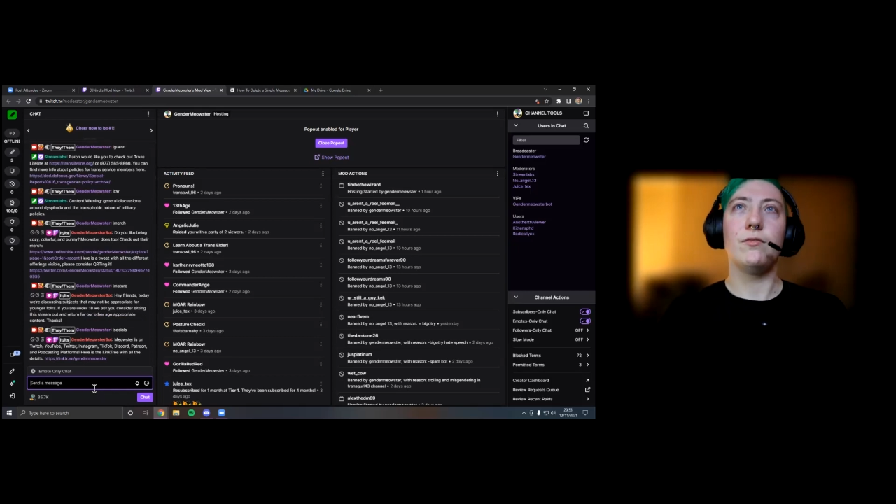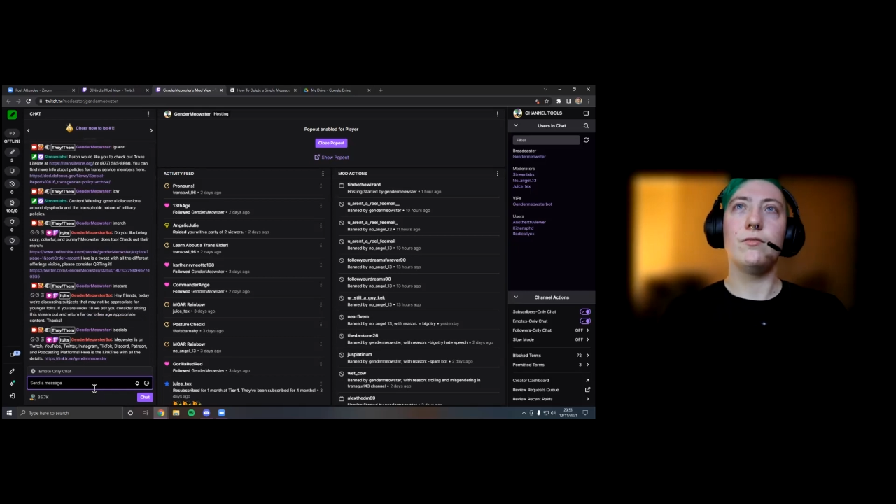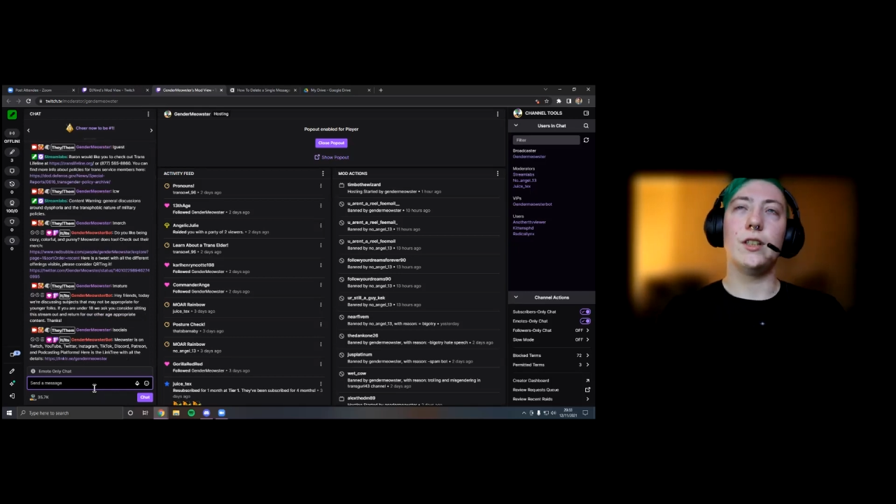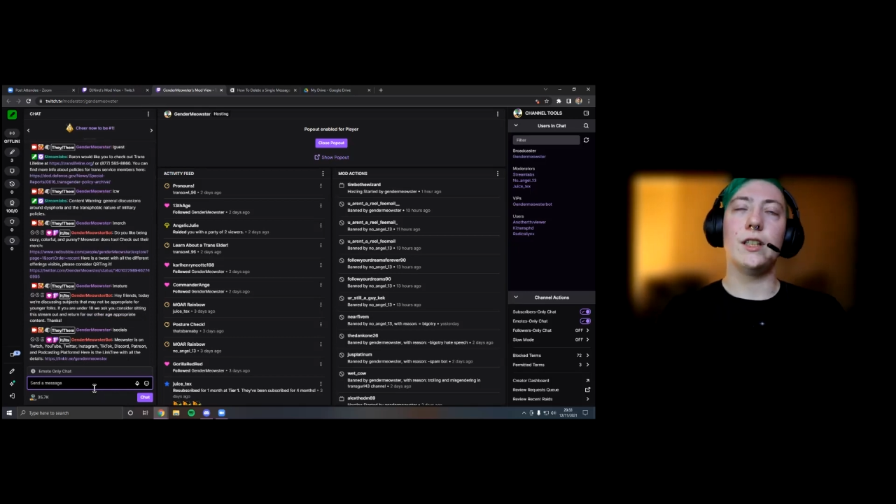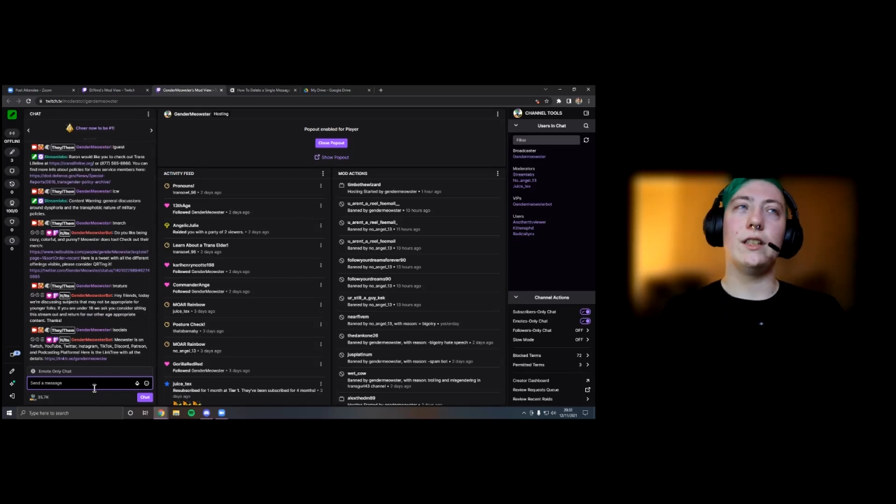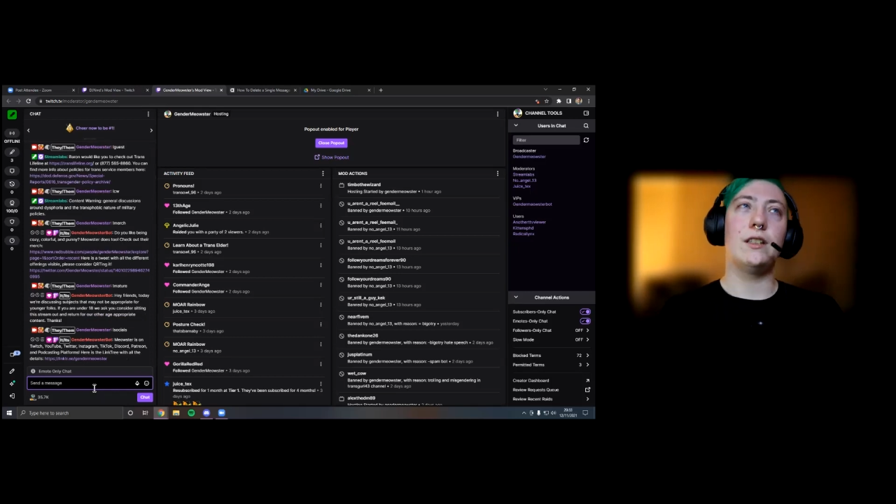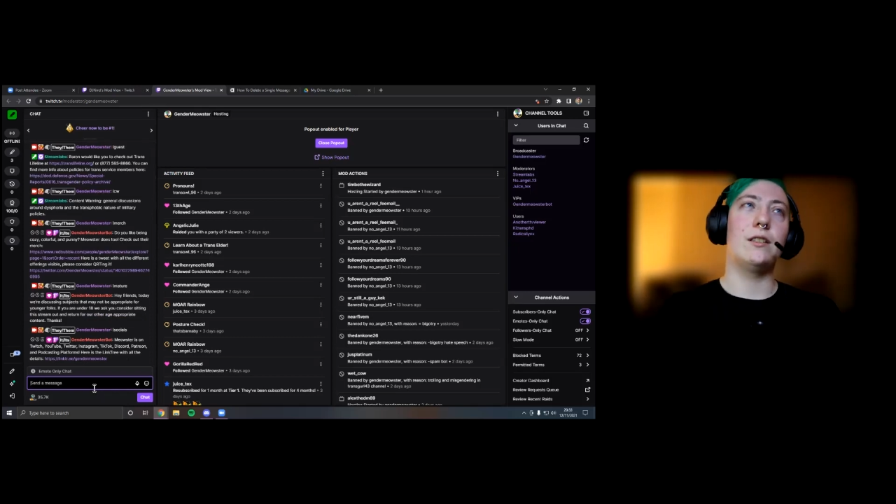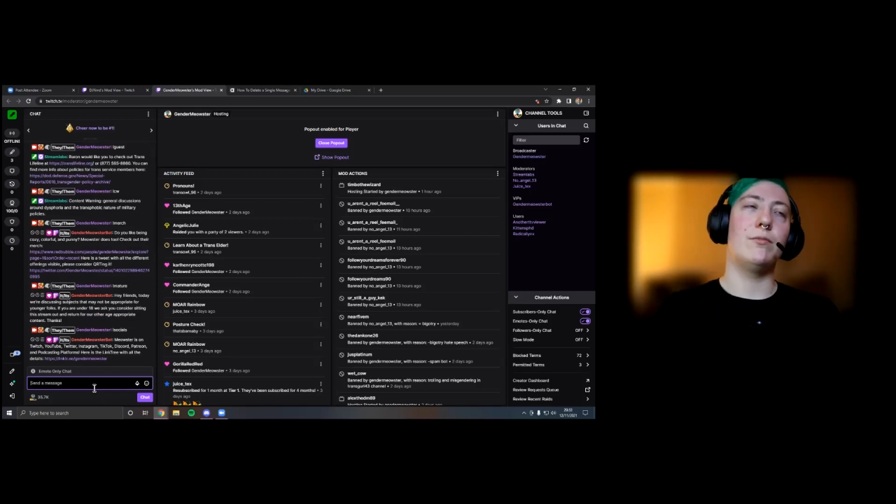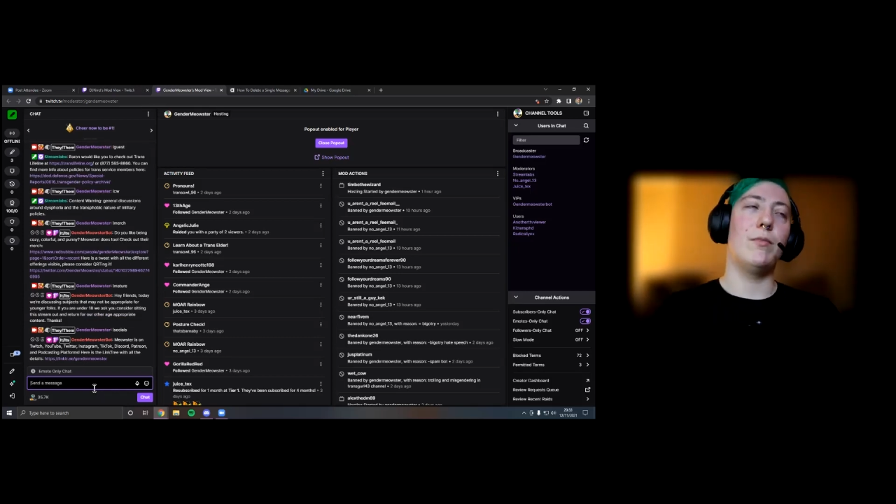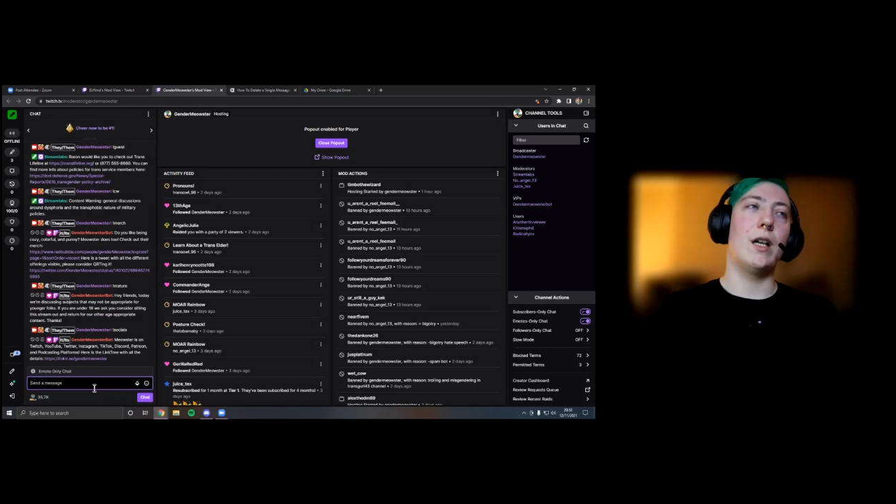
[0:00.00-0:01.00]
like
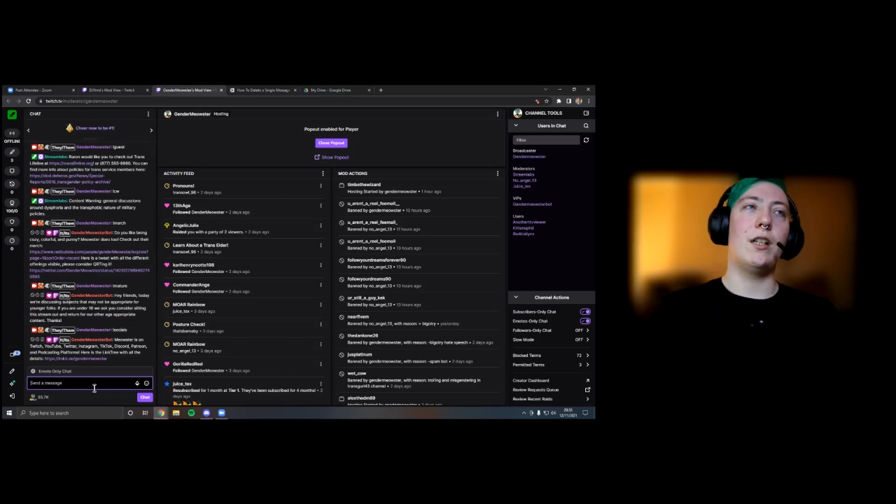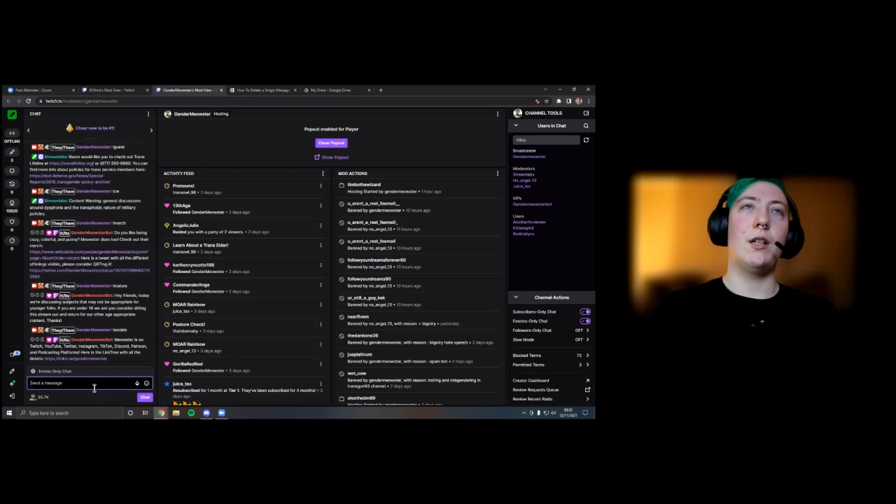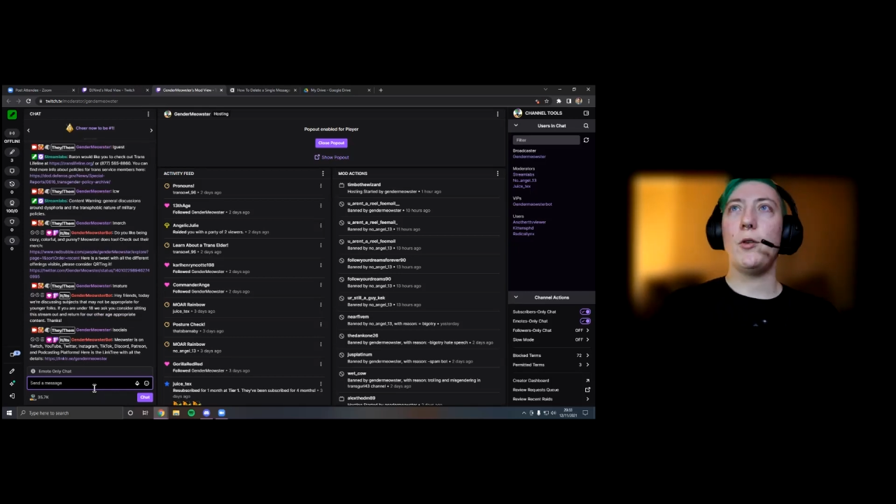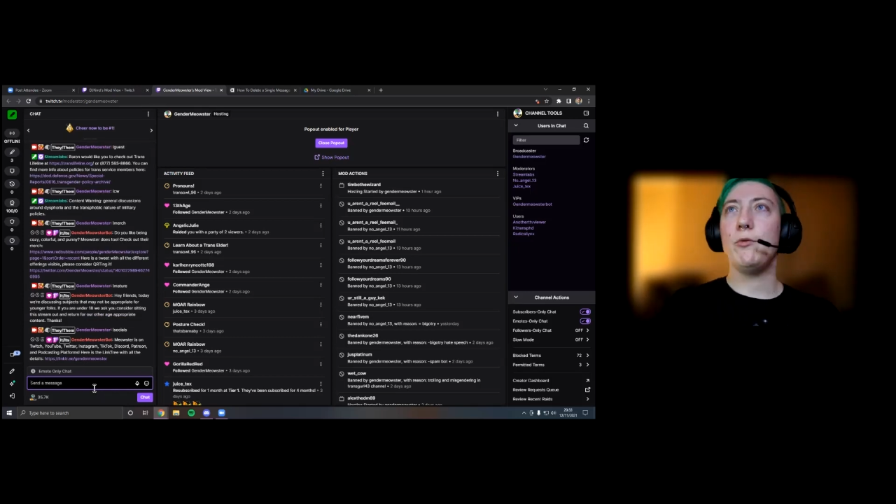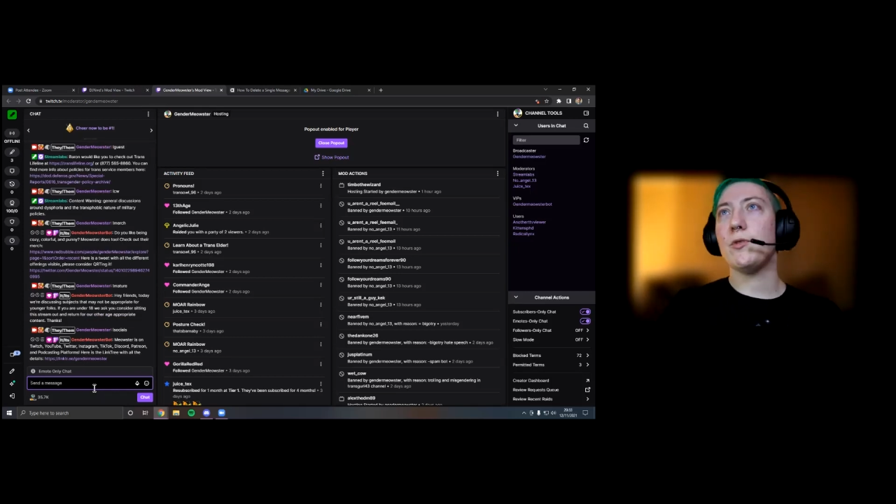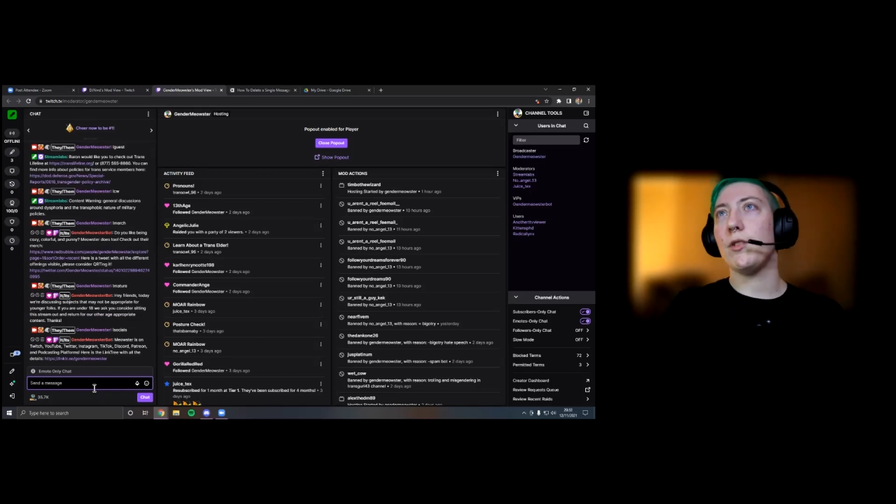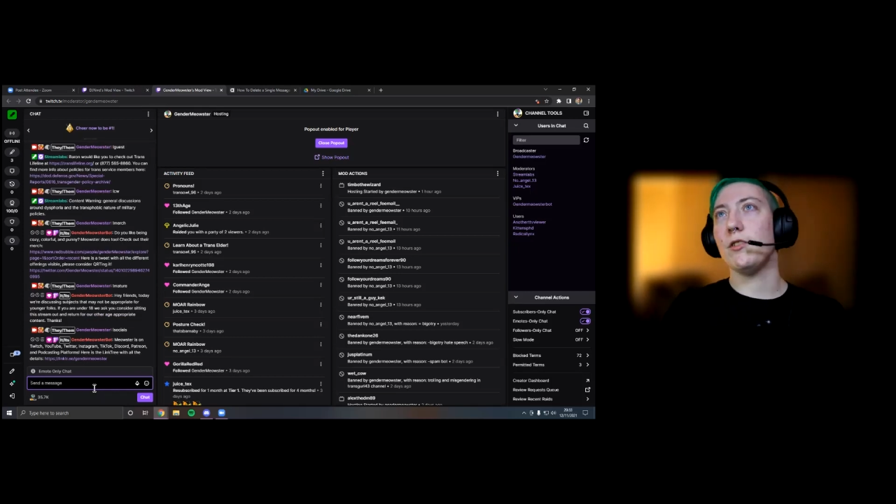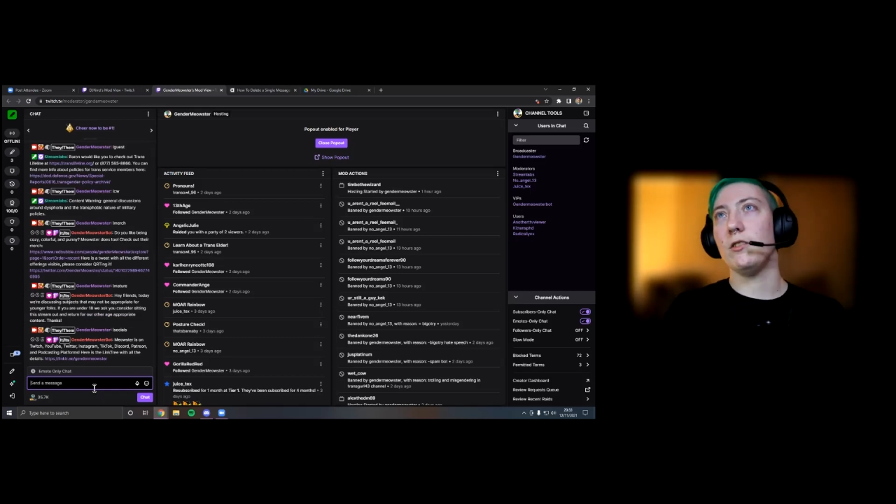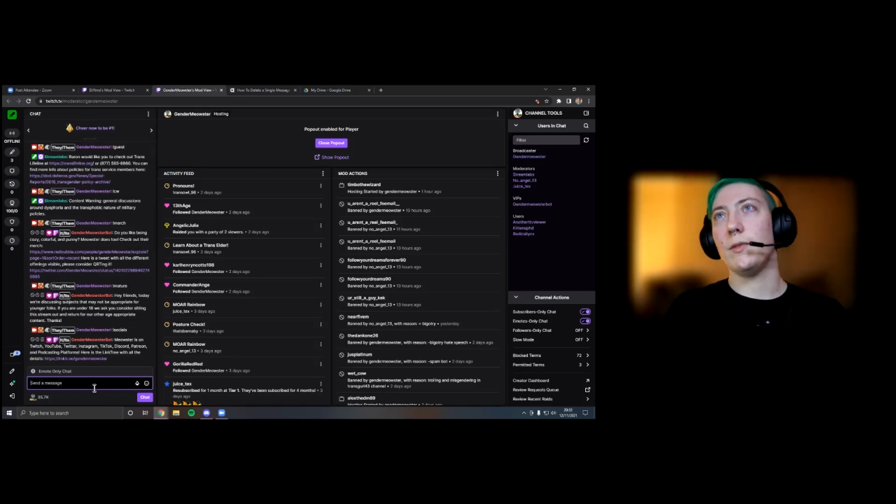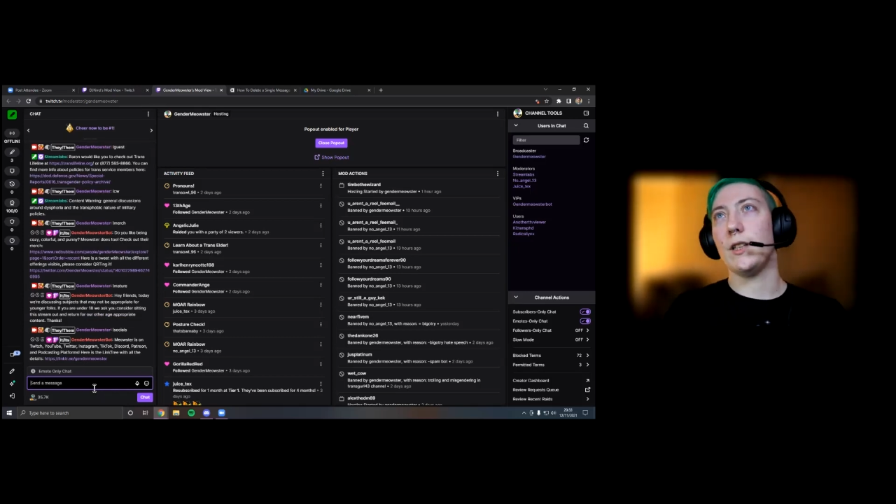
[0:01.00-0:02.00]
my emotes on them,